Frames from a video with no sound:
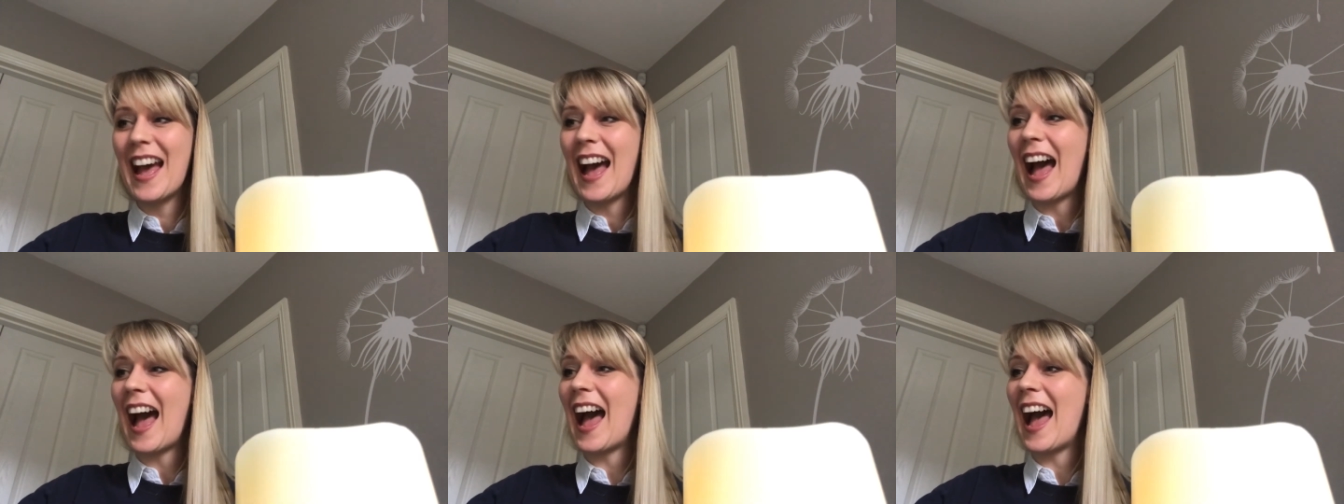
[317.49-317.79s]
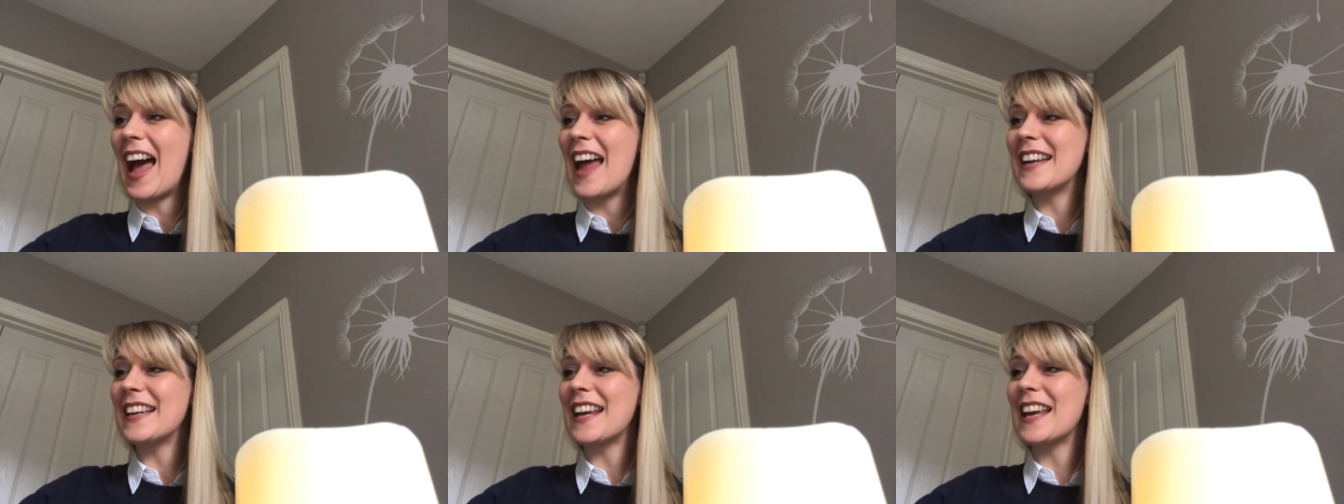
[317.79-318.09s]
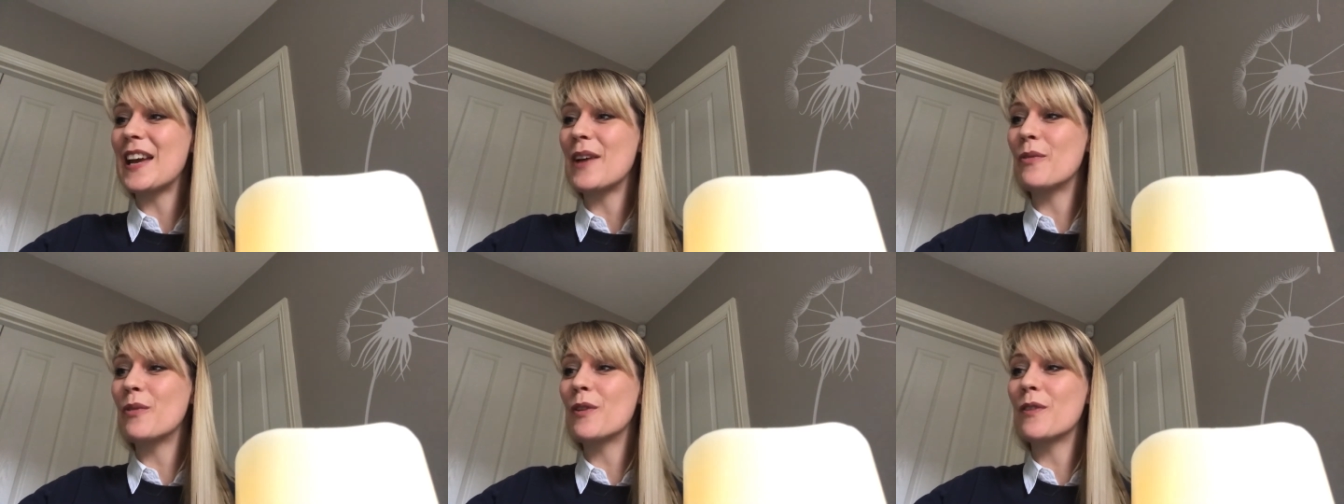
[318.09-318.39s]
And
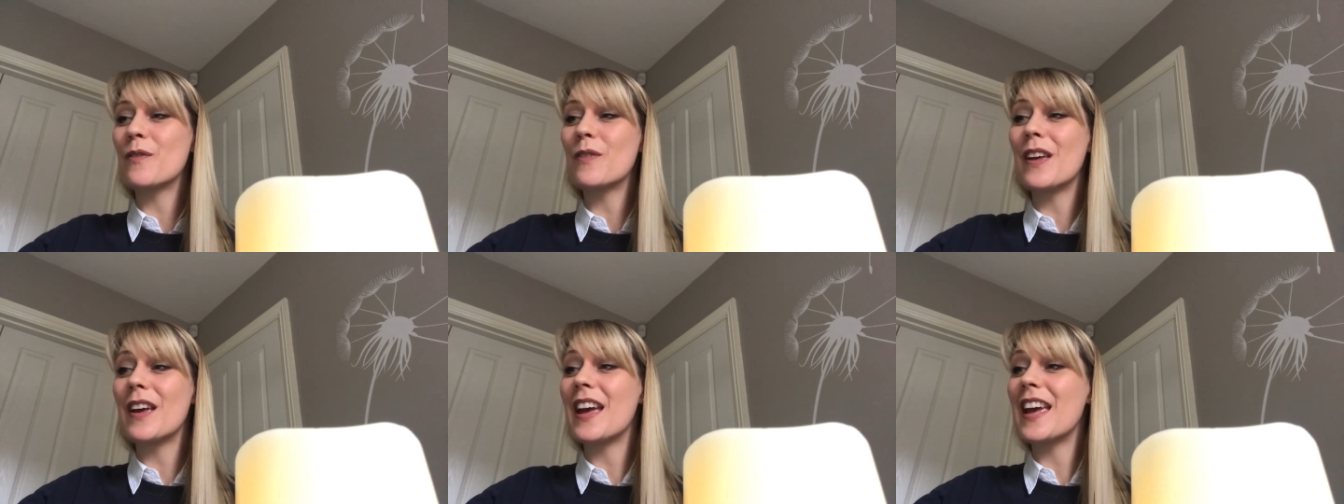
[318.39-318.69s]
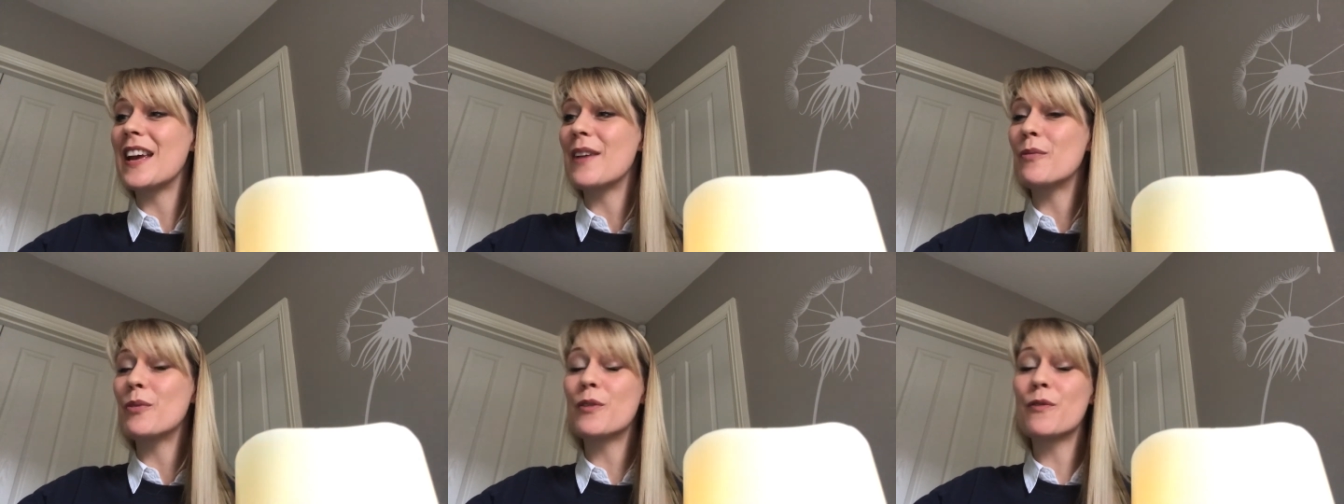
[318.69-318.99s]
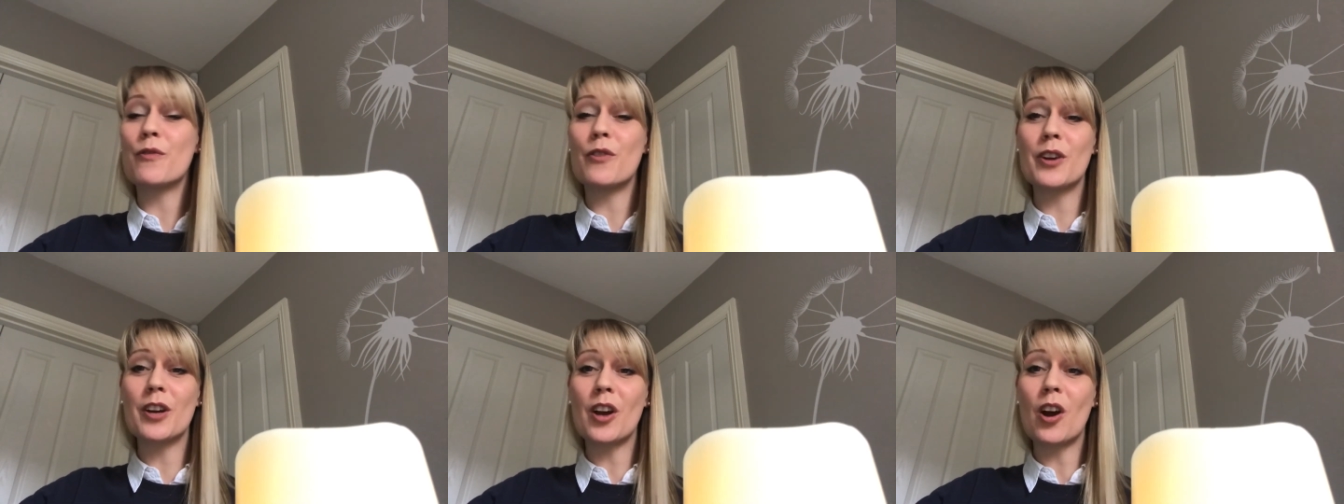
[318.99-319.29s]
it was it was
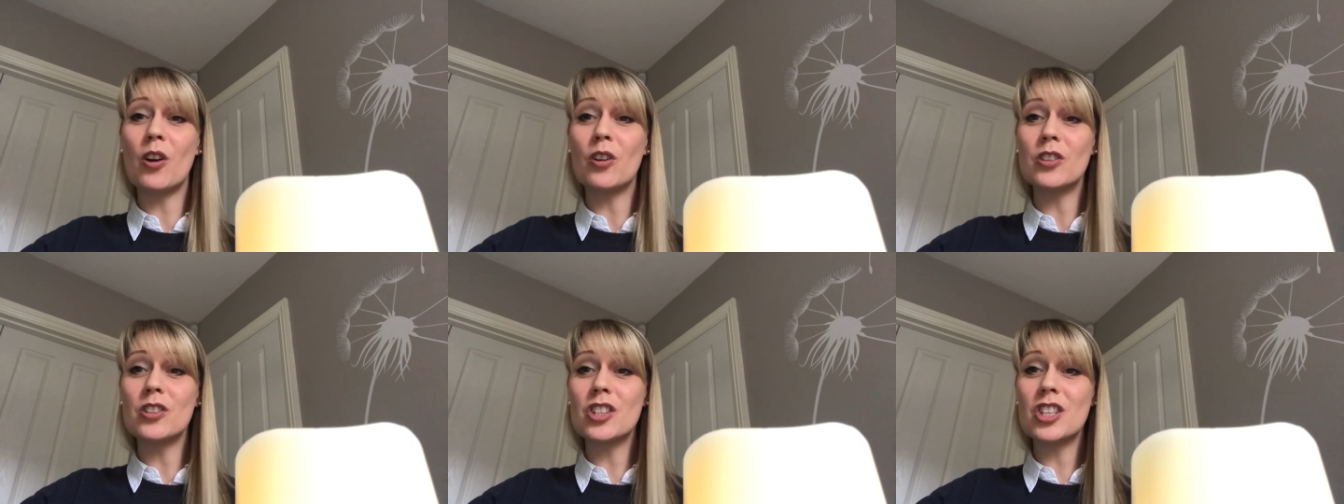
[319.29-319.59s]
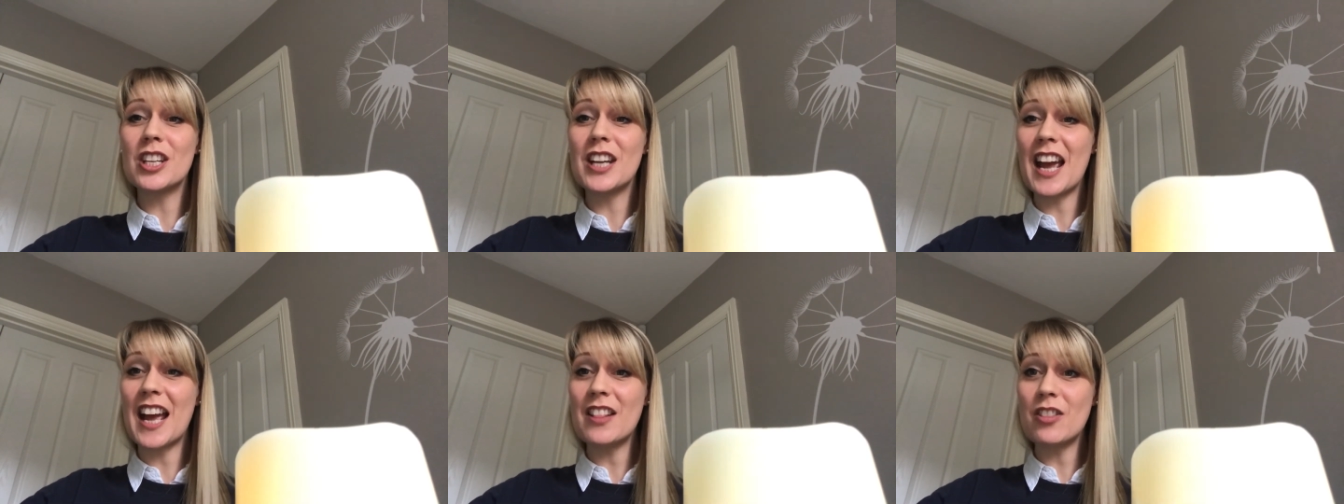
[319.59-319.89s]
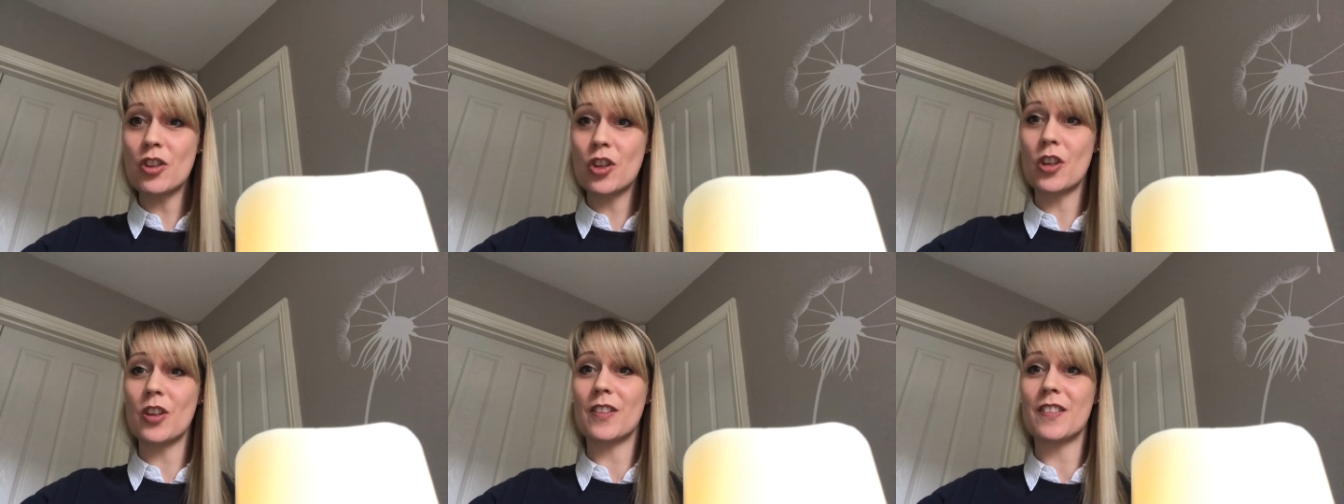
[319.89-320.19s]
for
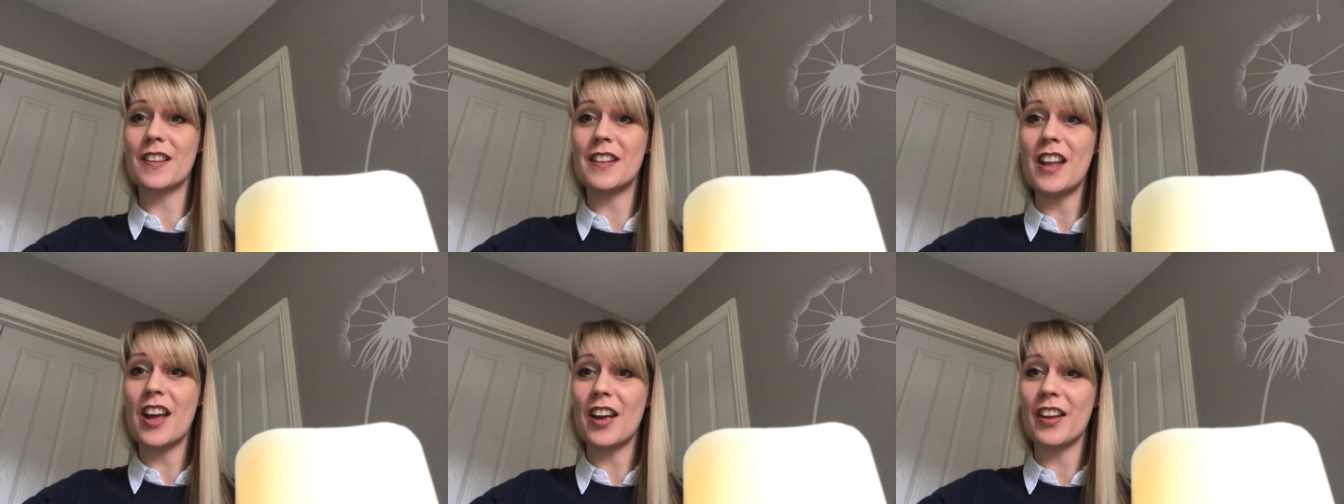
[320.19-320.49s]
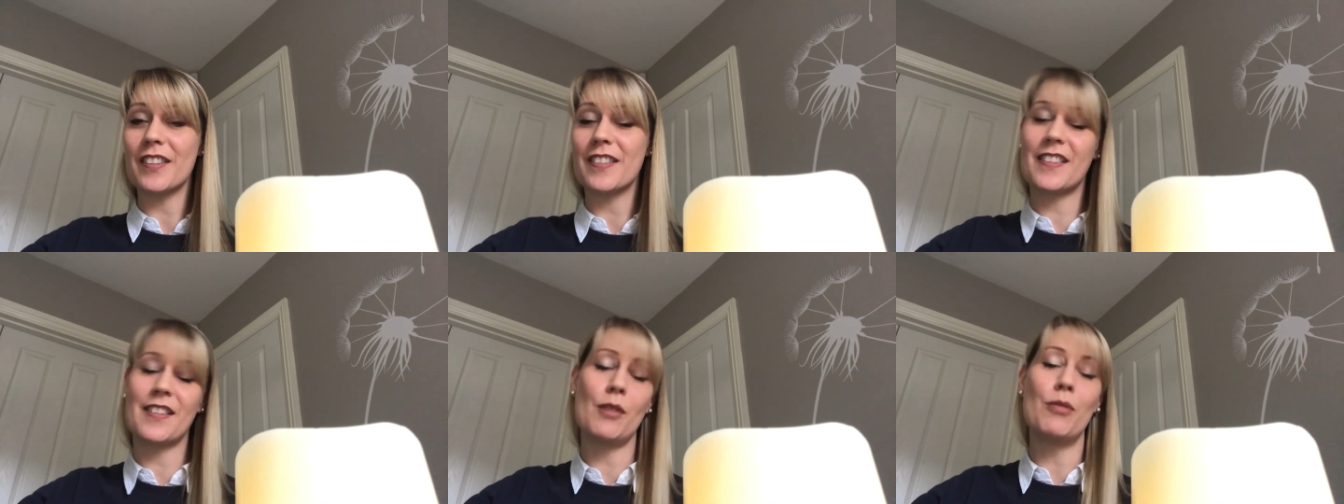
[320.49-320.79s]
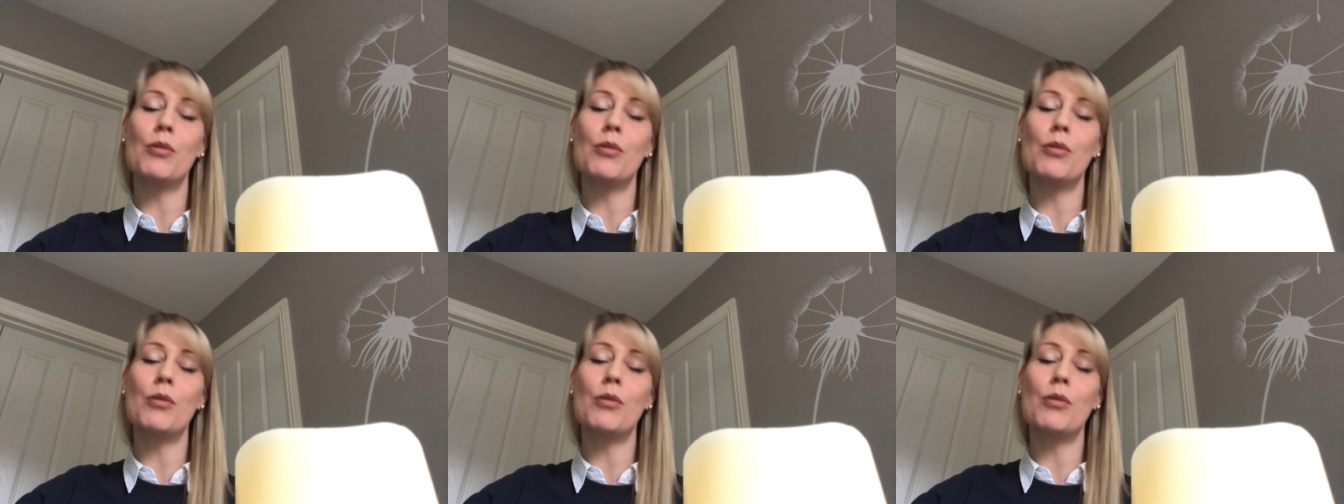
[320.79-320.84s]
conscientiousness.